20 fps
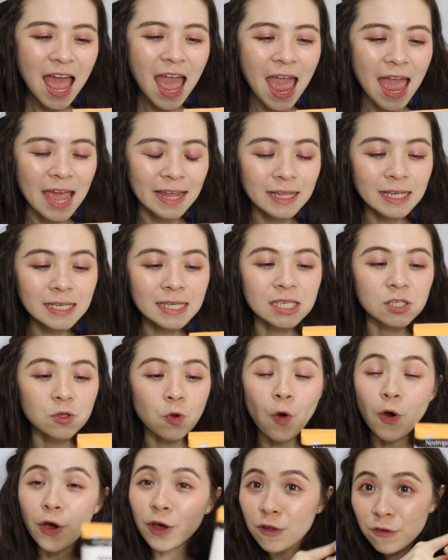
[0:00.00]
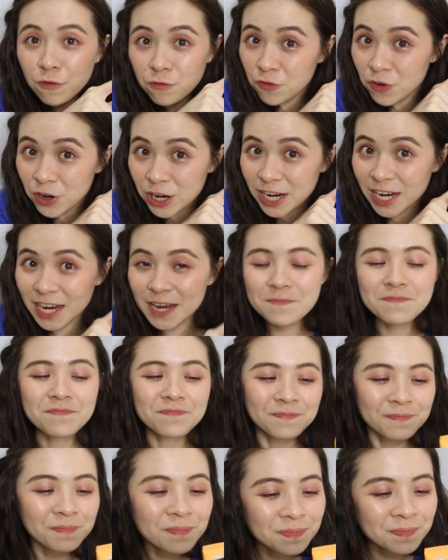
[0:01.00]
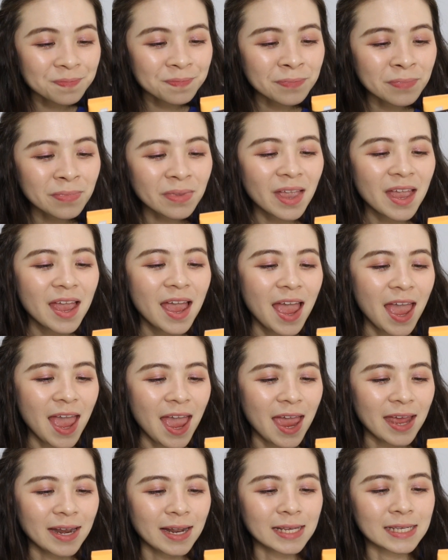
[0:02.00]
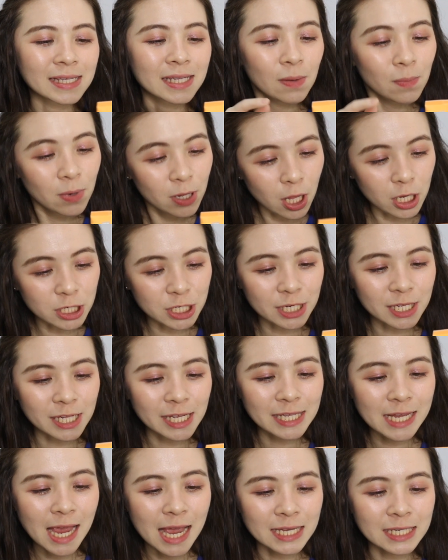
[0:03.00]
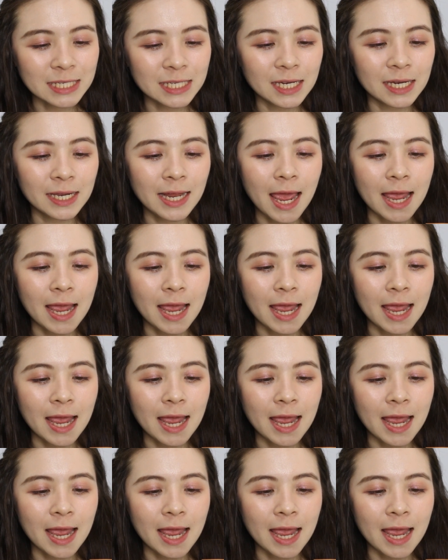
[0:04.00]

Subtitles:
And this is oil-free, and it's dermatologically tested,